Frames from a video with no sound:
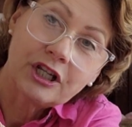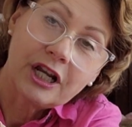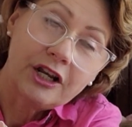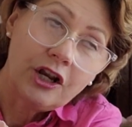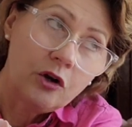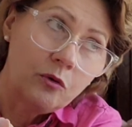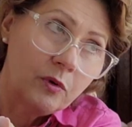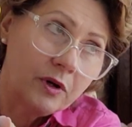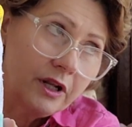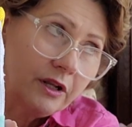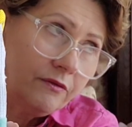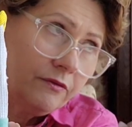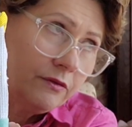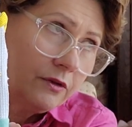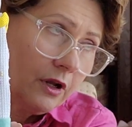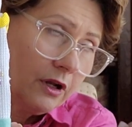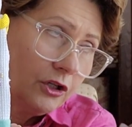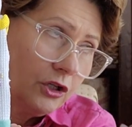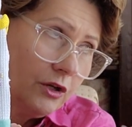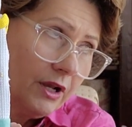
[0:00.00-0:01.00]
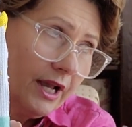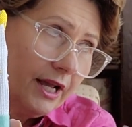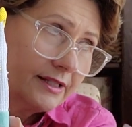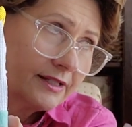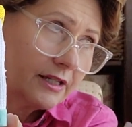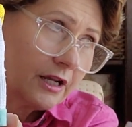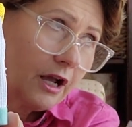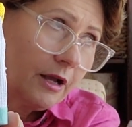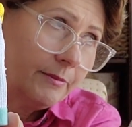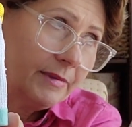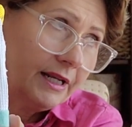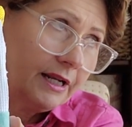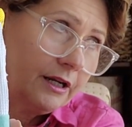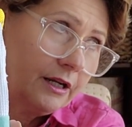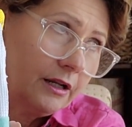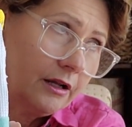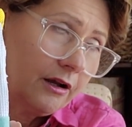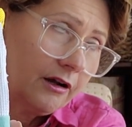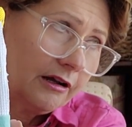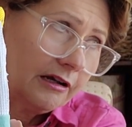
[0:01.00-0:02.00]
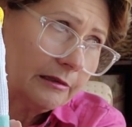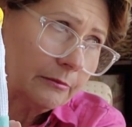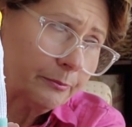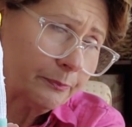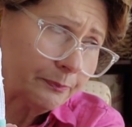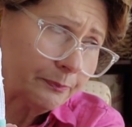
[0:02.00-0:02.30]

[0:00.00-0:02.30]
I know one of you guys commented in